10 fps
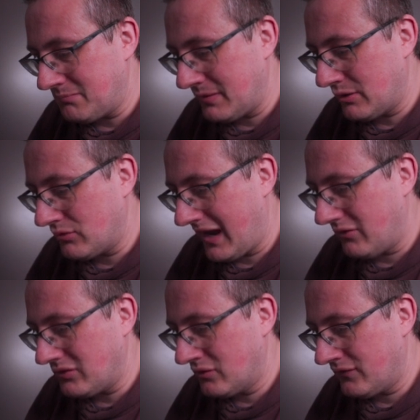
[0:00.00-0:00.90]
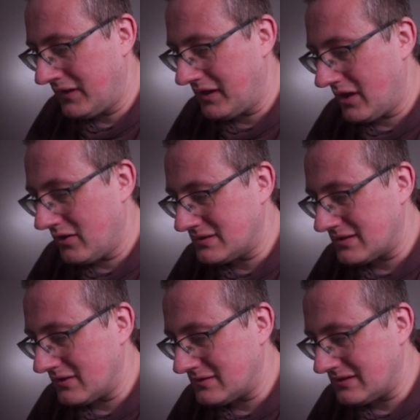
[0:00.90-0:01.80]
build out your video.
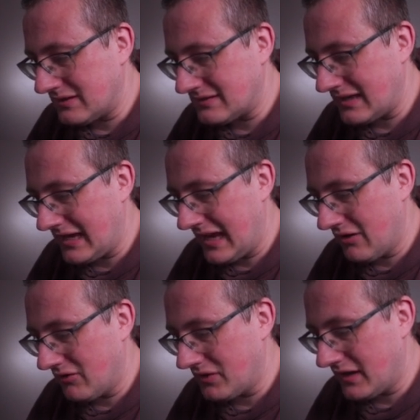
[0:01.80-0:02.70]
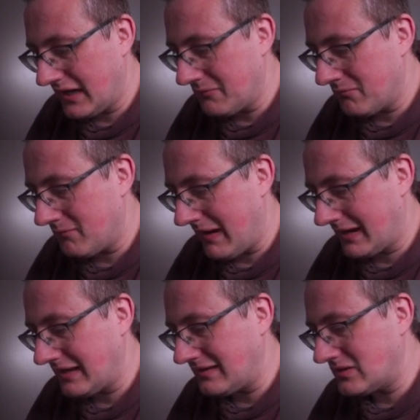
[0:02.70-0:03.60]
So as you can see here on the
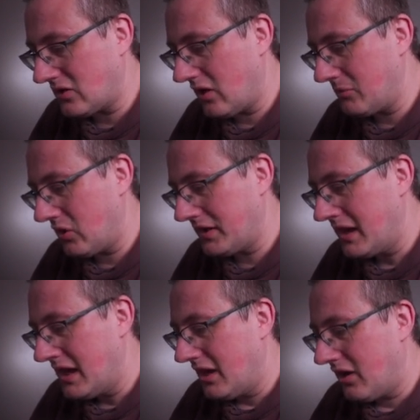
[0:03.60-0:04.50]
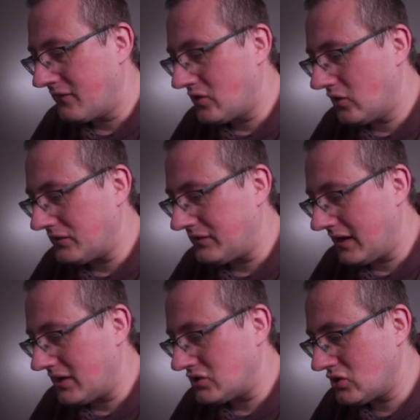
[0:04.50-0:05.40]
magnetic timeline, I've got
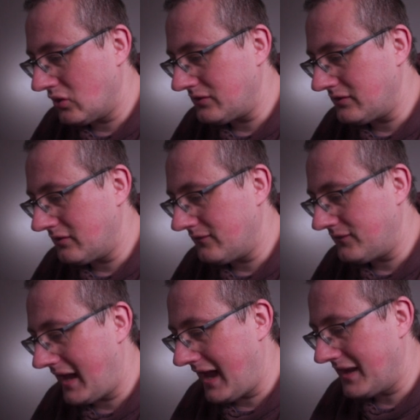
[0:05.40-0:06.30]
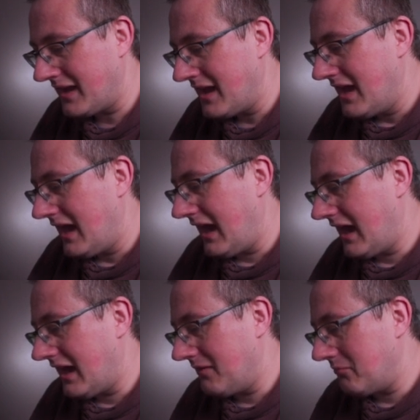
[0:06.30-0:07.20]
uh, shots of Dan
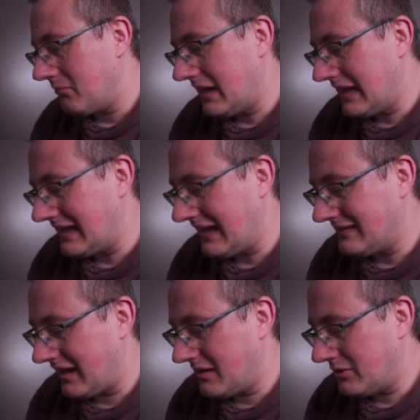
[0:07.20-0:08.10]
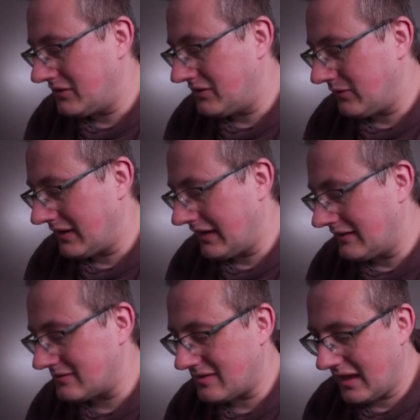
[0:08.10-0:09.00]
um, in his element doing
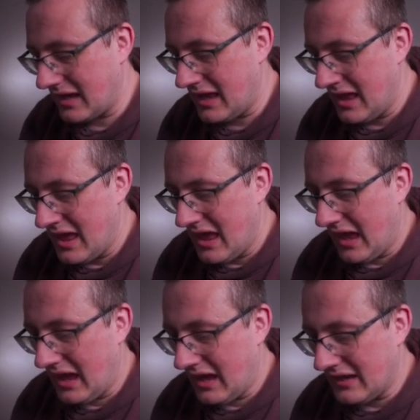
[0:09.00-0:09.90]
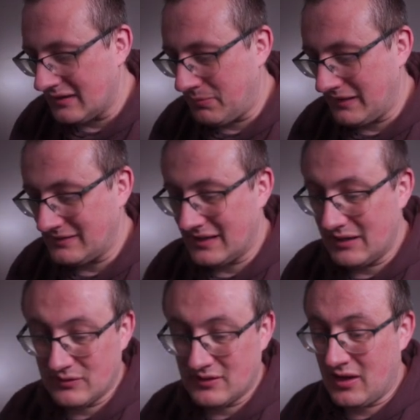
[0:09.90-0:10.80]
his thing. Uh, it's
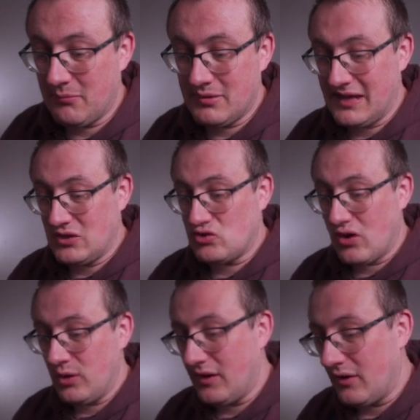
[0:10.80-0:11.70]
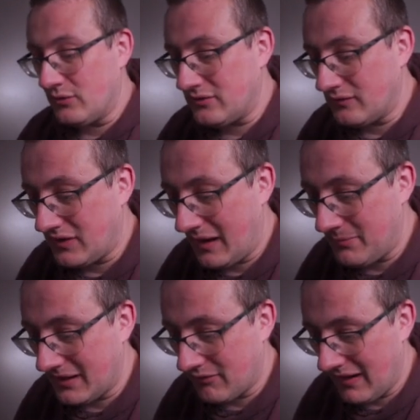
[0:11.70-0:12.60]
basically, it was a company intro that I was sort of
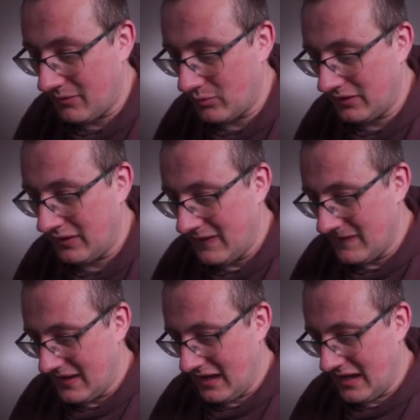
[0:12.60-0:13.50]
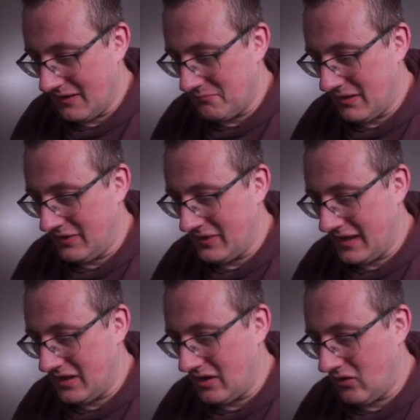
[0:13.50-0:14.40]
dabbling around with. Um, and
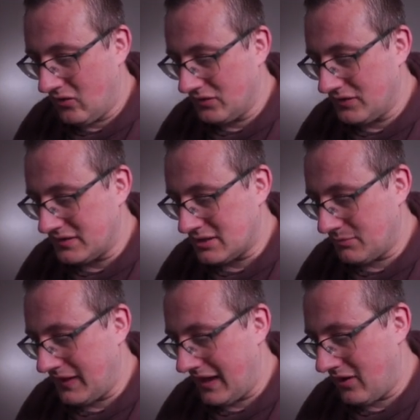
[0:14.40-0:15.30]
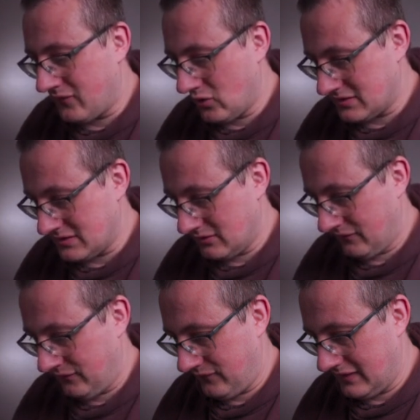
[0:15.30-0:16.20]
then on top of that, I've got sort
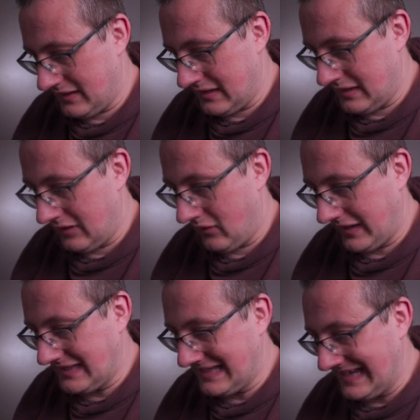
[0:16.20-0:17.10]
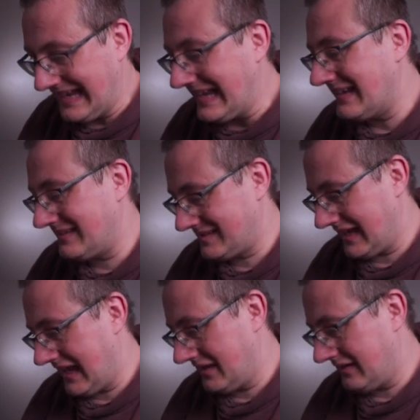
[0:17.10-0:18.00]
of light leaks
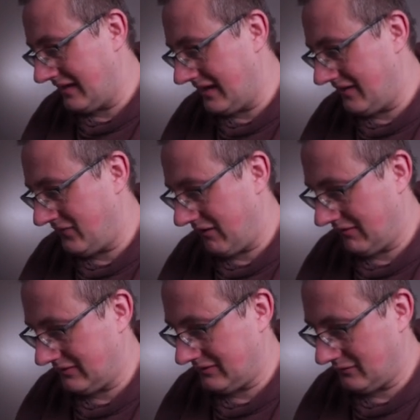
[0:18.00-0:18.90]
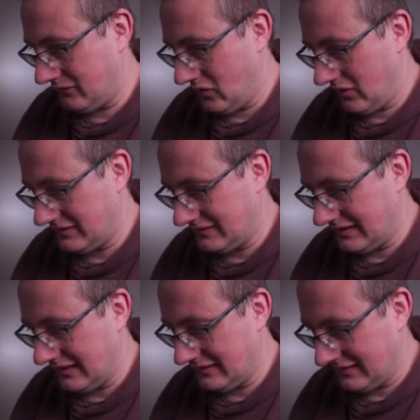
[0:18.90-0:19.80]
and uh, various sort of
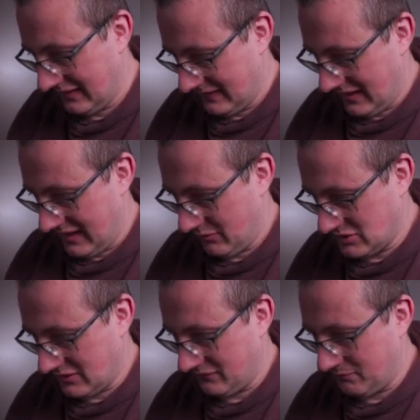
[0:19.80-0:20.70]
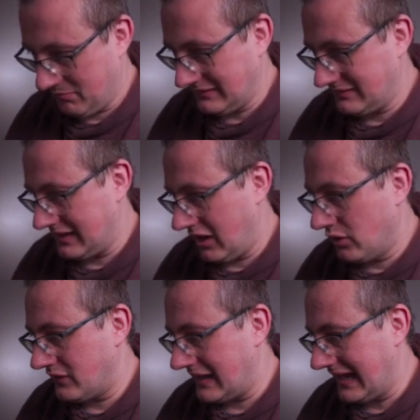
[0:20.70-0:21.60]
niceties, uh, which I've basically
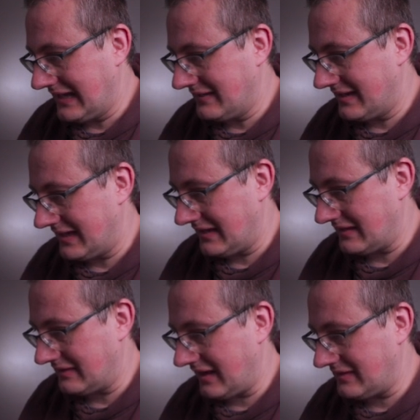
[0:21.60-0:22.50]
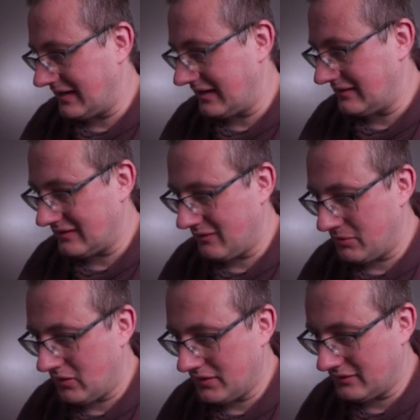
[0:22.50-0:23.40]
overlaid in the settings, so
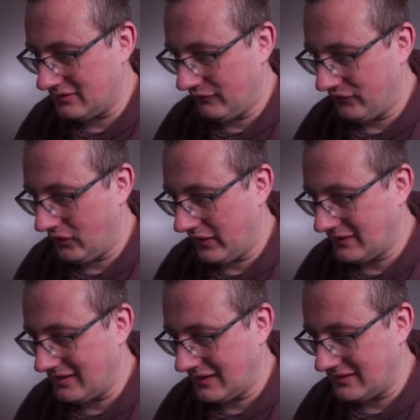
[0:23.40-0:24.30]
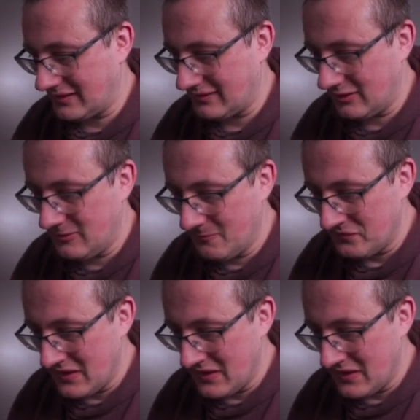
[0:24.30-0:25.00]
applied a soft light setting to.